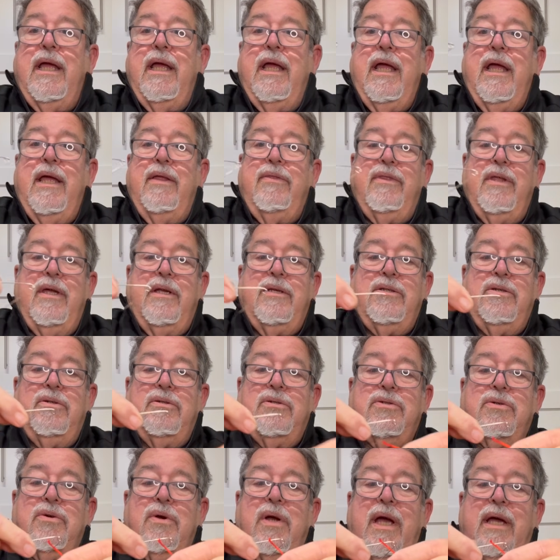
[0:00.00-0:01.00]
and then you
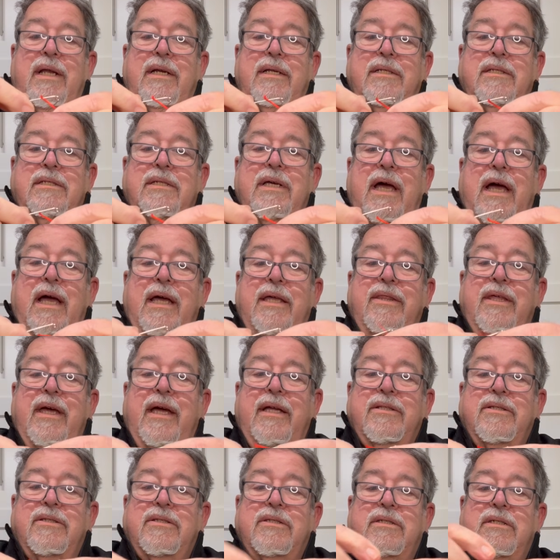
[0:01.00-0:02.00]
try to tie
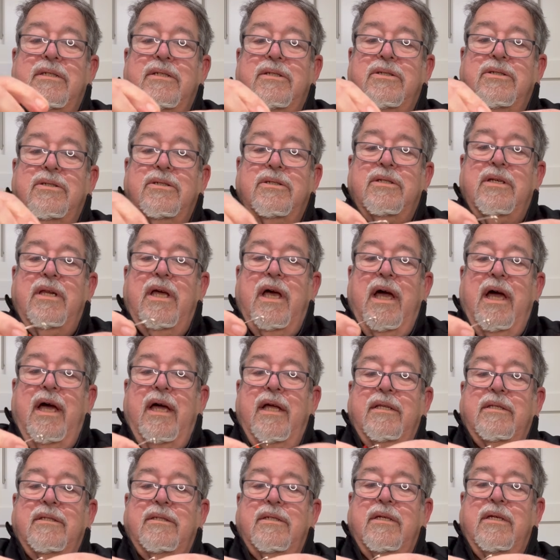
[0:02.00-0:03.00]
that cinch
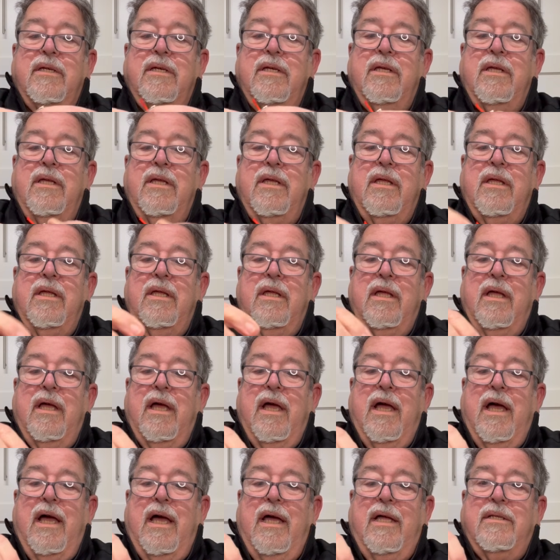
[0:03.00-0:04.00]
knot
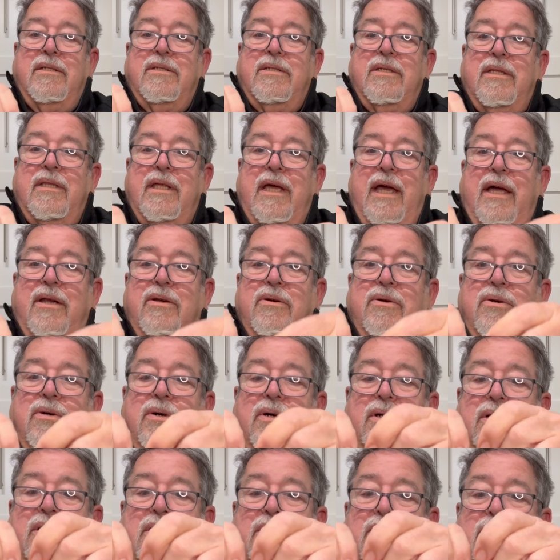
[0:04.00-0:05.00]
onto that
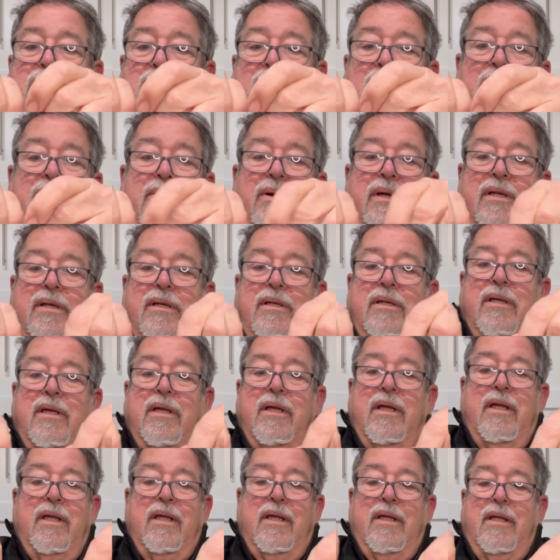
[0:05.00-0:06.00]
hook. You know how
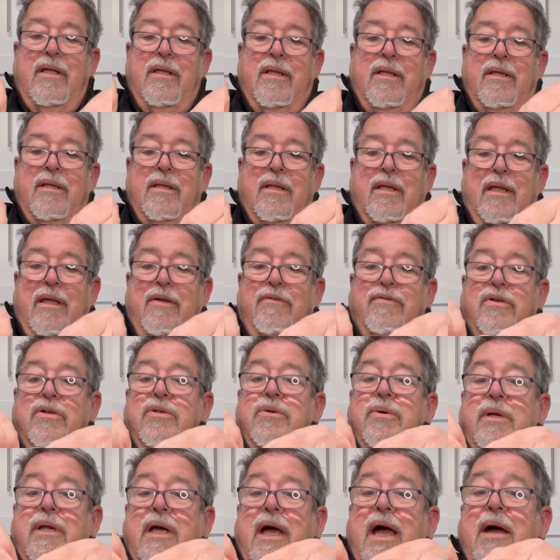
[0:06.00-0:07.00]
if you're
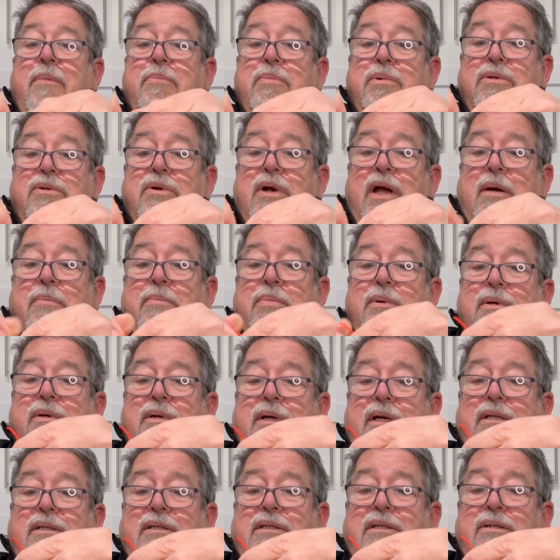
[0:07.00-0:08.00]
doing a hopper dropper,
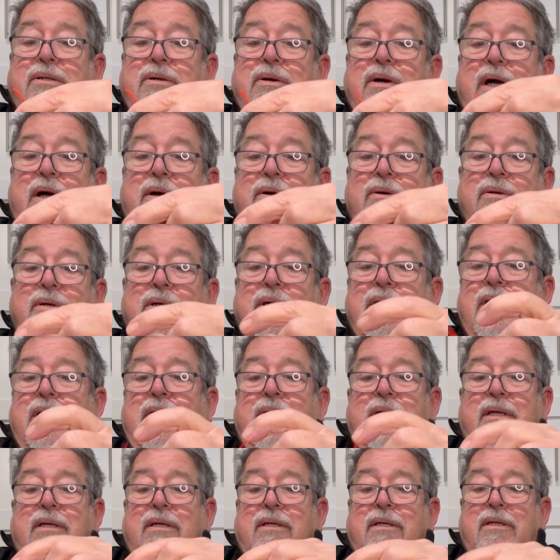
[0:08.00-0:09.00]
and you know how,
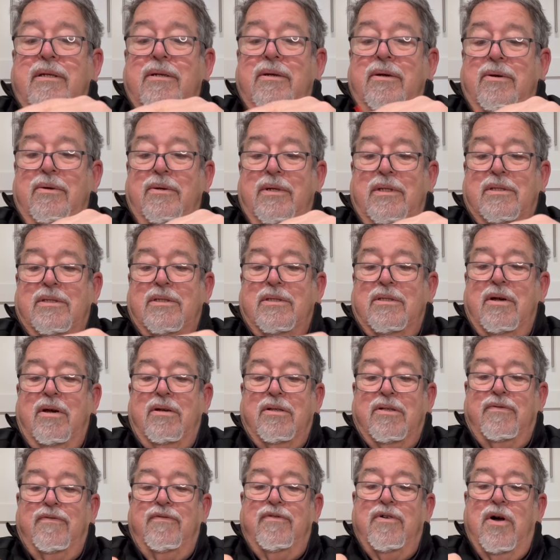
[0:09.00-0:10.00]
it
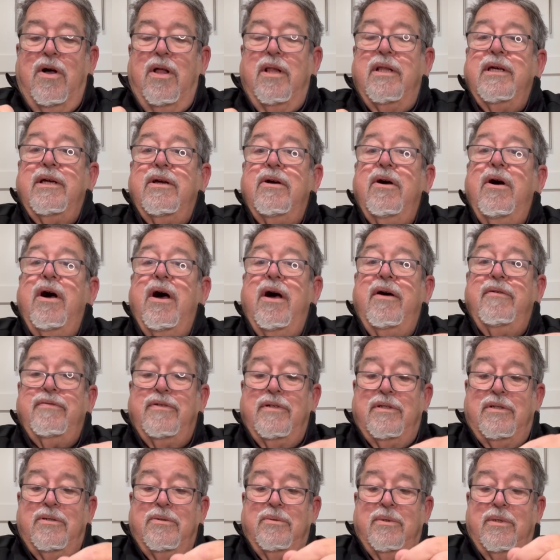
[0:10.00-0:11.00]
starts falling off
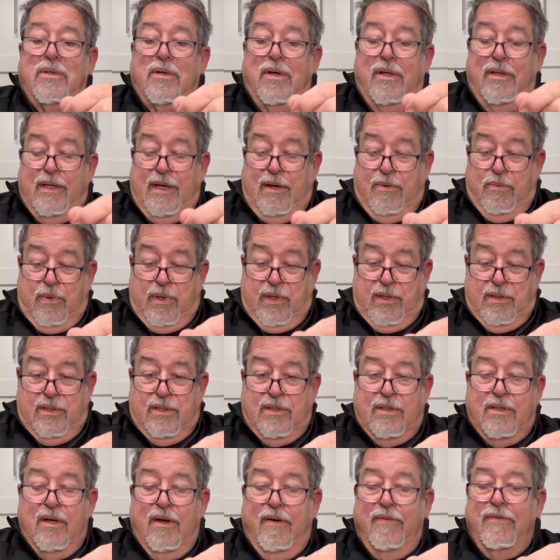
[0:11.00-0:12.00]
and doing all that weird
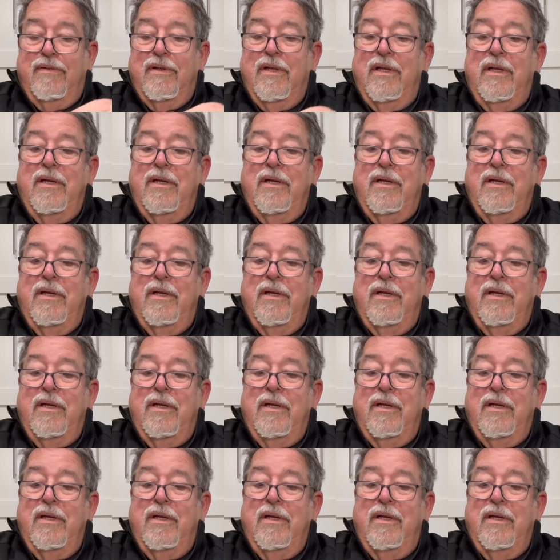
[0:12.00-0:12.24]
stuff.